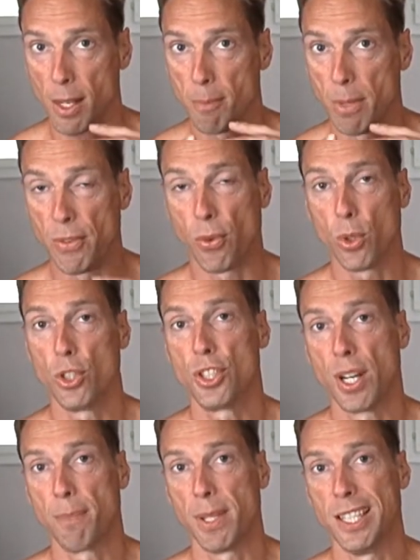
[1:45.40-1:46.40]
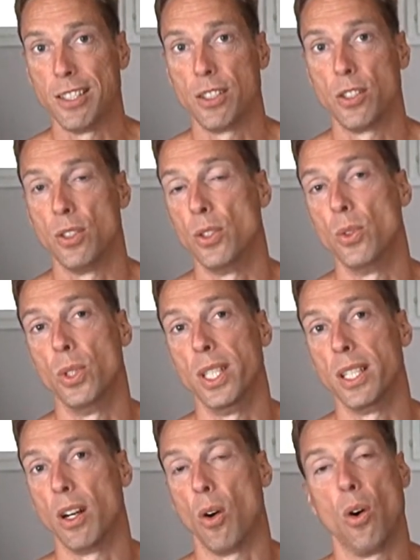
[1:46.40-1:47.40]
before you jump into
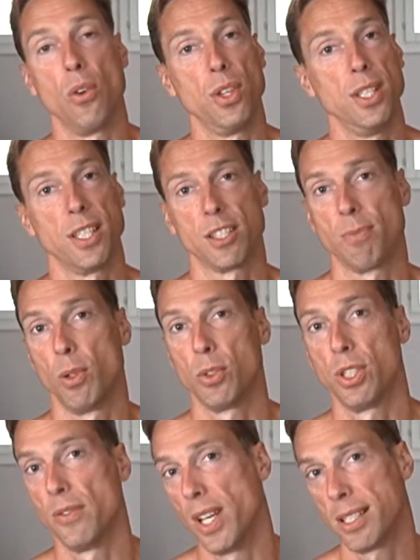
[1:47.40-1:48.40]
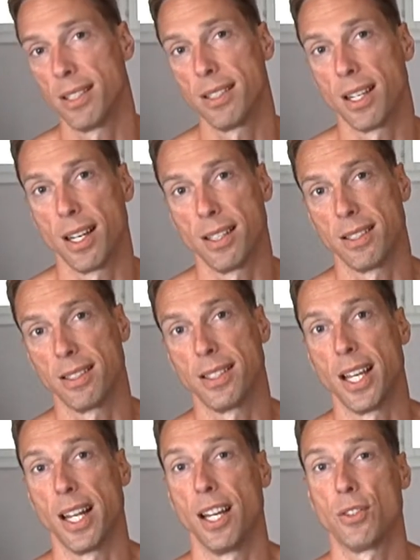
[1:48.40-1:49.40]
doing all these explosive exercises
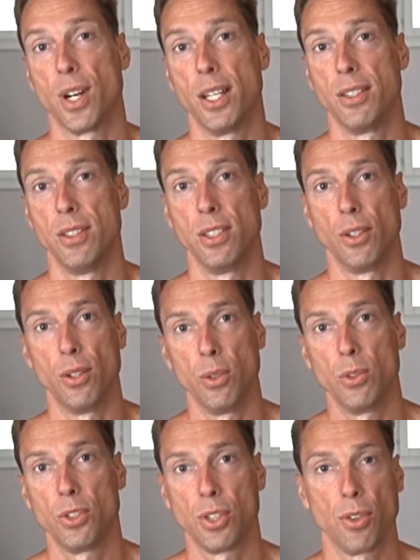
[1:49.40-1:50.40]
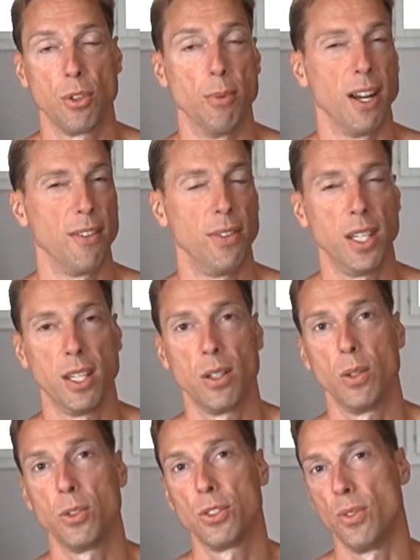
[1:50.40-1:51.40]
that I try to introduce through my
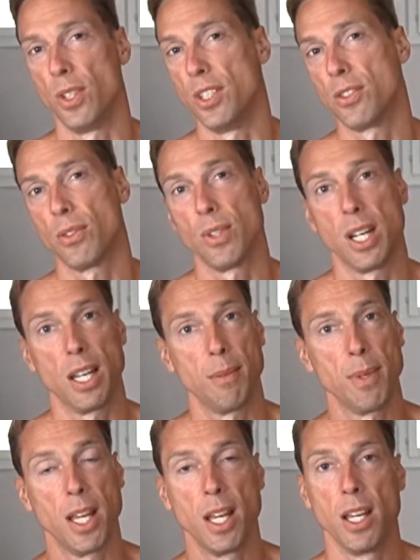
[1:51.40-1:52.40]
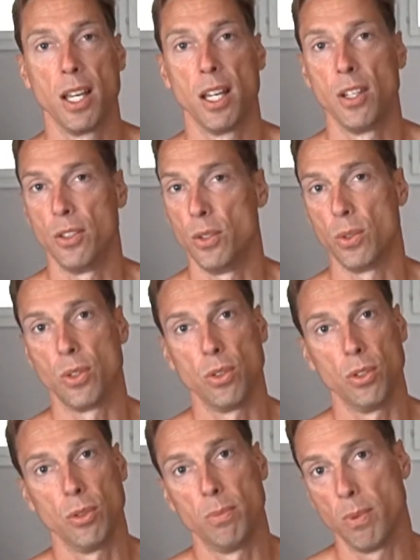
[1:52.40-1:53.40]
videos, through Instagram,
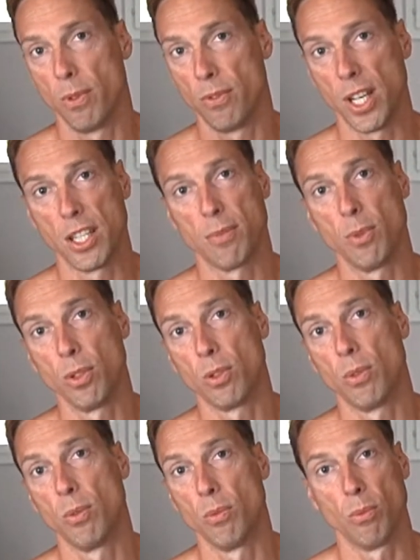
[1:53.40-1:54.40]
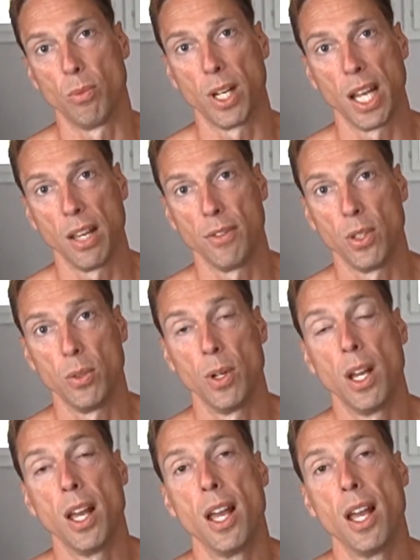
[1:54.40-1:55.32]
YouTube, Facebook, what have you,